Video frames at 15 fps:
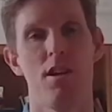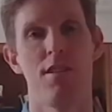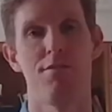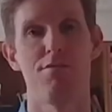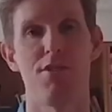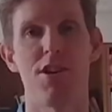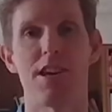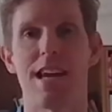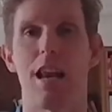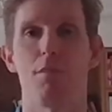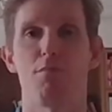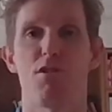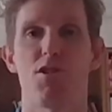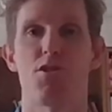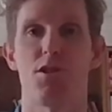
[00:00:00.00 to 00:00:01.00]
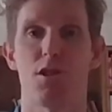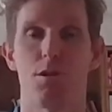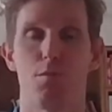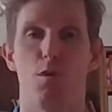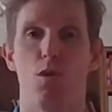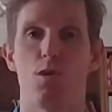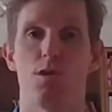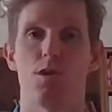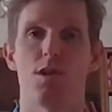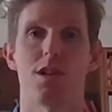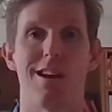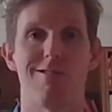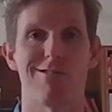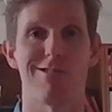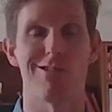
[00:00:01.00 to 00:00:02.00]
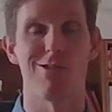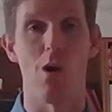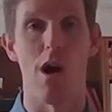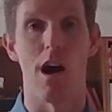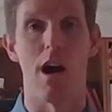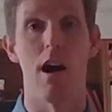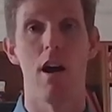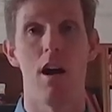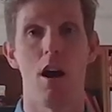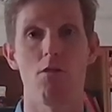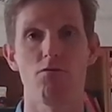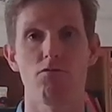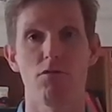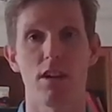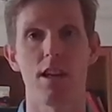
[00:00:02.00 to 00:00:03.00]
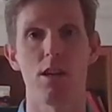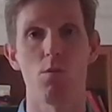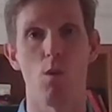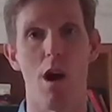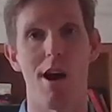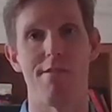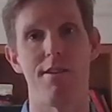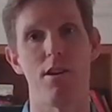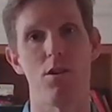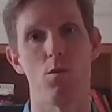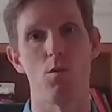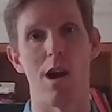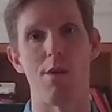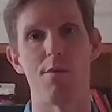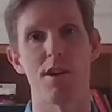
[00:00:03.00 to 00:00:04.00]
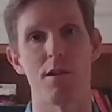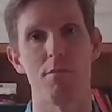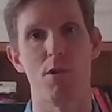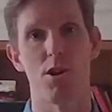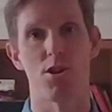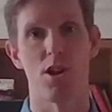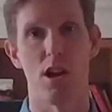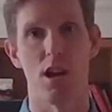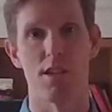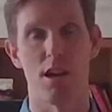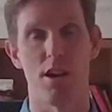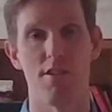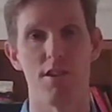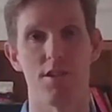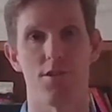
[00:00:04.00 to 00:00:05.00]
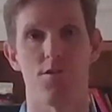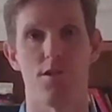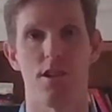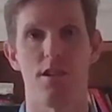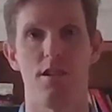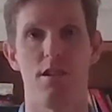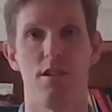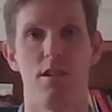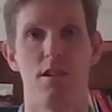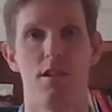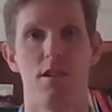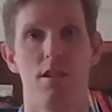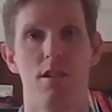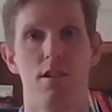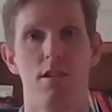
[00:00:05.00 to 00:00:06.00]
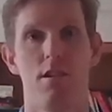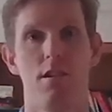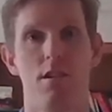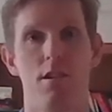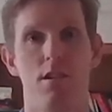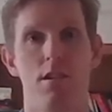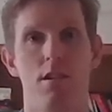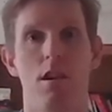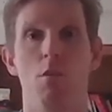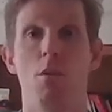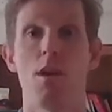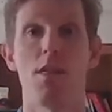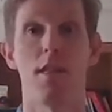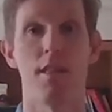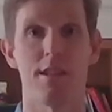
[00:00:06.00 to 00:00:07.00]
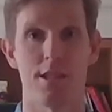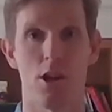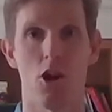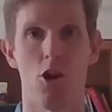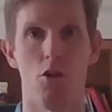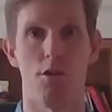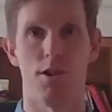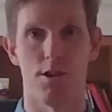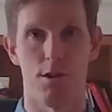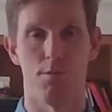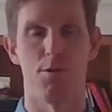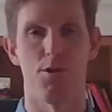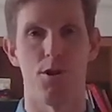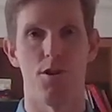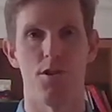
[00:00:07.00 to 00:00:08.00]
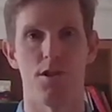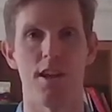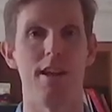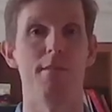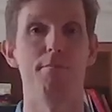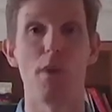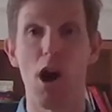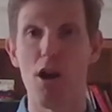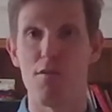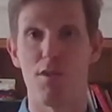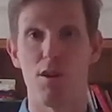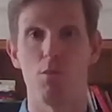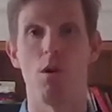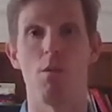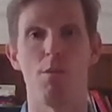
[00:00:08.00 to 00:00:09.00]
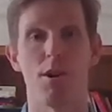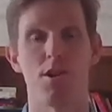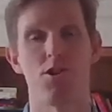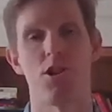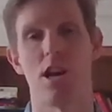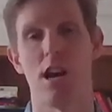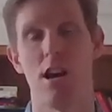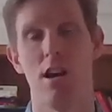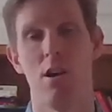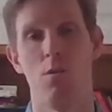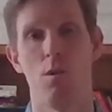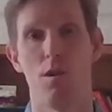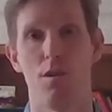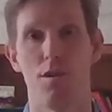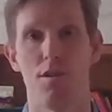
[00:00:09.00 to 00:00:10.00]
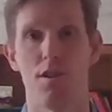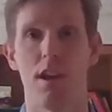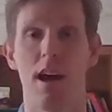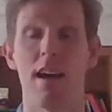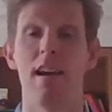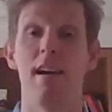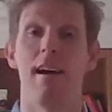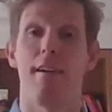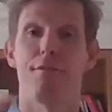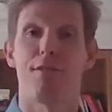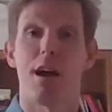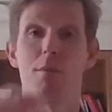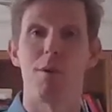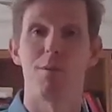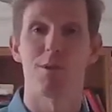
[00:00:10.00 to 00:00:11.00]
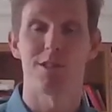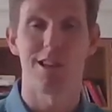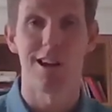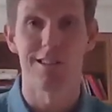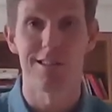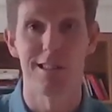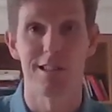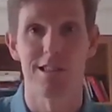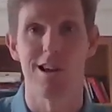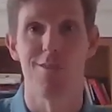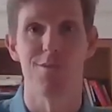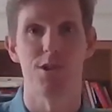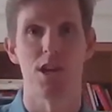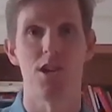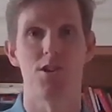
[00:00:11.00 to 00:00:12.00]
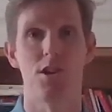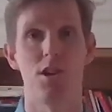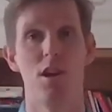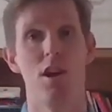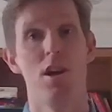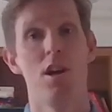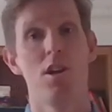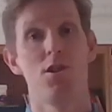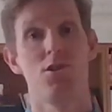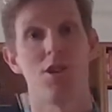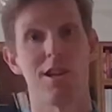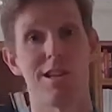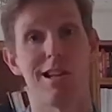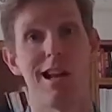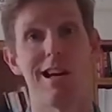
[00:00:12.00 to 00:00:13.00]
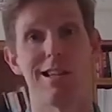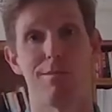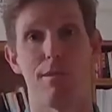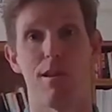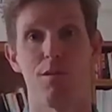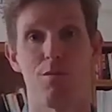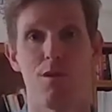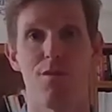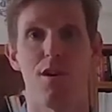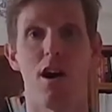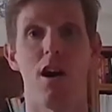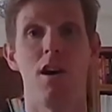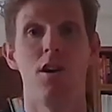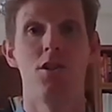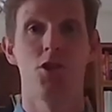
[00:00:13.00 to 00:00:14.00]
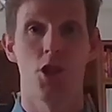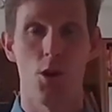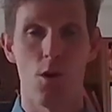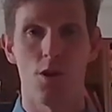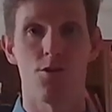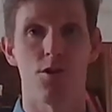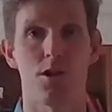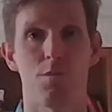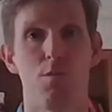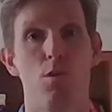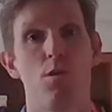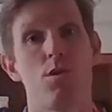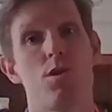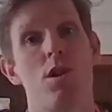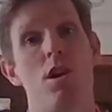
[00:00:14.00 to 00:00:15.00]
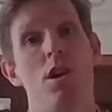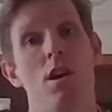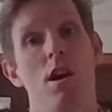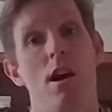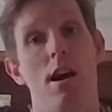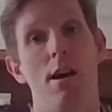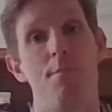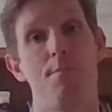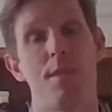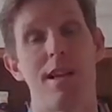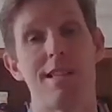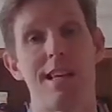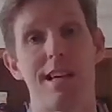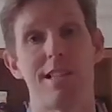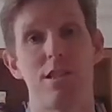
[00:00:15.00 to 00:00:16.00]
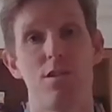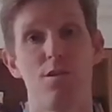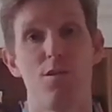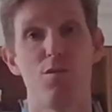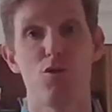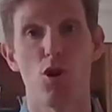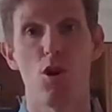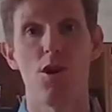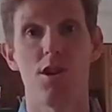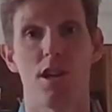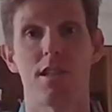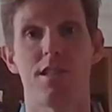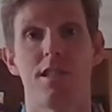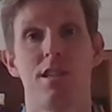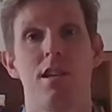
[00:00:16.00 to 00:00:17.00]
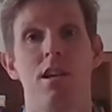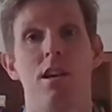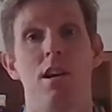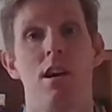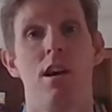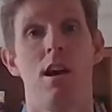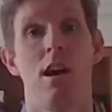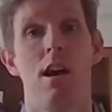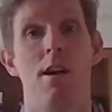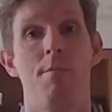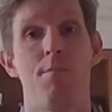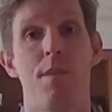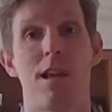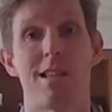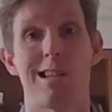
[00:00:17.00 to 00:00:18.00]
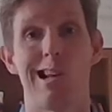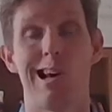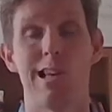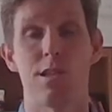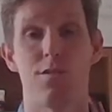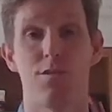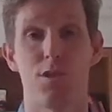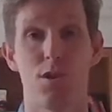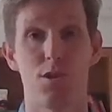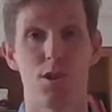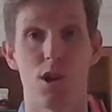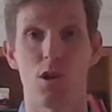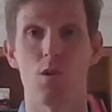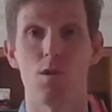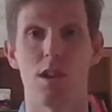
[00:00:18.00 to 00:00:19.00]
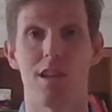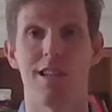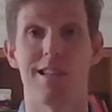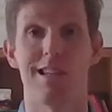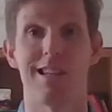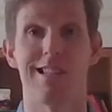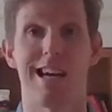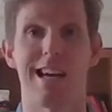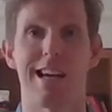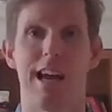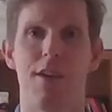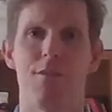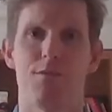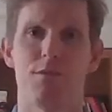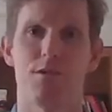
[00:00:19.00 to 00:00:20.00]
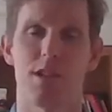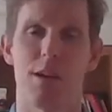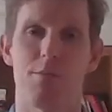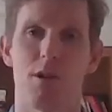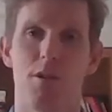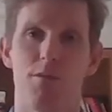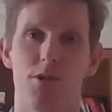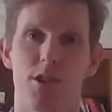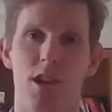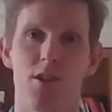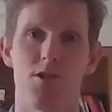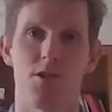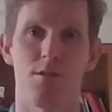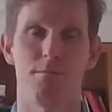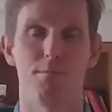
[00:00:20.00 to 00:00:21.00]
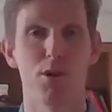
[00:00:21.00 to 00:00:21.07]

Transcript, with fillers: The recalibration of sports is going to require a rewiring of the way we commercialize our industry. And we think that's a glorious opportunity, but hopefully one we can share with you today. In fact, we were starting this conversation just last month with our 200 sports um, executives who've joined us um, as clients of Two Circles in this exact same conversation.